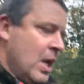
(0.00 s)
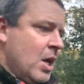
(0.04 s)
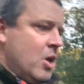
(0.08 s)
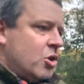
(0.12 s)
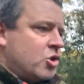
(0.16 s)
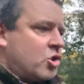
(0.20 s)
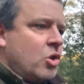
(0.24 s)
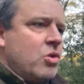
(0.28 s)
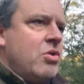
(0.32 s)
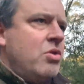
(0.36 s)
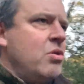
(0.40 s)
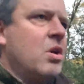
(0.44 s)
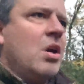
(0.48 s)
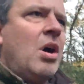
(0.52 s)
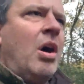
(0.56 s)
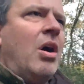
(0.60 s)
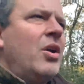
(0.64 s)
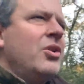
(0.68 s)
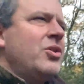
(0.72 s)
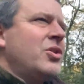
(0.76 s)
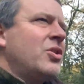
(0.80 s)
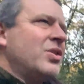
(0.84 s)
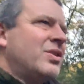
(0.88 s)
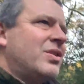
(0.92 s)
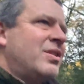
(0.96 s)
So you
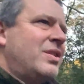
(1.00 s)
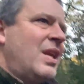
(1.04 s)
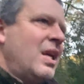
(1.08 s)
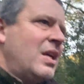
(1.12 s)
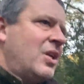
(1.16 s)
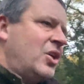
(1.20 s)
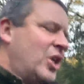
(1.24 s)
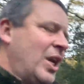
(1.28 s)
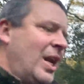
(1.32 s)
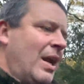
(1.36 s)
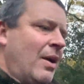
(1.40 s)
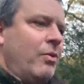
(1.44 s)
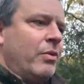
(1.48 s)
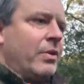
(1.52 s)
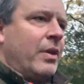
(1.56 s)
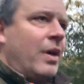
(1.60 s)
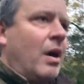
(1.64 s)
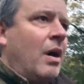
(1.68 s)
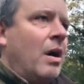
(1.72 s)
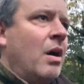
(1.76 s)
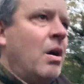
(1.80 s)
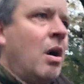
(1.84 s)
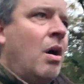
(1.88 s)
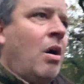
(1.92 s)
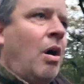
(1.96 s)
can't just dish out
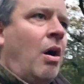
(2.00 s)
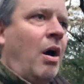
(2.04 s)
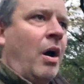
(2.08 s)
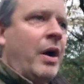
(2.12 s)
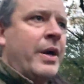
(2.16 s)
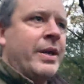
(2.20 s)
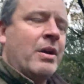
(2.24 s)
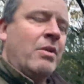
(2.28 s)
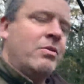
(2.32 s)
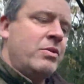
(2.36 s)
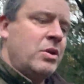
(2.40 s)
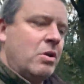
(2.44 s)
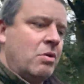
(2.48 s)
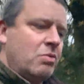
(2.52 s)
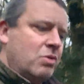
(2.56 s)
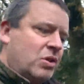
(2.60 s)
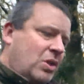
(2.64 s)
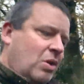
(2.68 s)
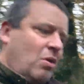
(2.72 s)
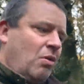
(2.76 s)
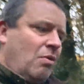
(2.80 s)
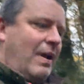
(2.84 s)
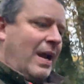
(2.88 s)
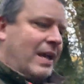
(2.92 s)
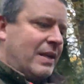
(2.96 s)
the I don't use
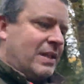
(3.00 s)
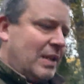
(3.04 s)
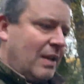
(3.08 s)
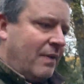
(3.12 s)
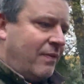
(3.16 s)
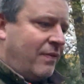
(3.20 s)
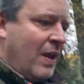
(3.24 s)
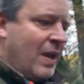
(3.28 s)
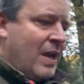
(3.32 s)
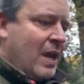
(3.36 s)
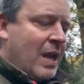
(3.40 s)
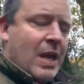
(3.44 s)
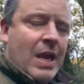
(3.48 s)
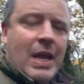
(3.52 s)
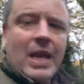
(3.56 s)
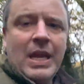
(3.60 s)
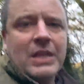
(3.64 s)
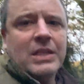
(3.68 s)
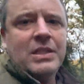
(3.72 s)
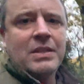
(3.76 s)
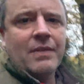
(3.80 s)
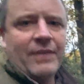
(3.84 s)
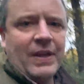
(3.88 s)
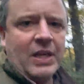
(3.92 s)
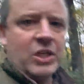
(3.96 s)
corrective
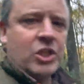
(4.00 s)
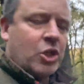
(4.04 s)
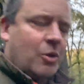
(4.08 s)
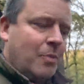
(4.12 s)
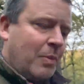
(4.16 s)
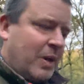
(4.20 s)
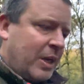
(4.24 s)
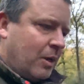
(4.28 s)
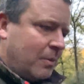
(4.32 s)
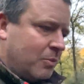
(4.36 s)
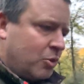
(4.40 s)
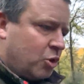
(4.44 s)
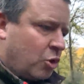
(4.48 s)
intervention when I'm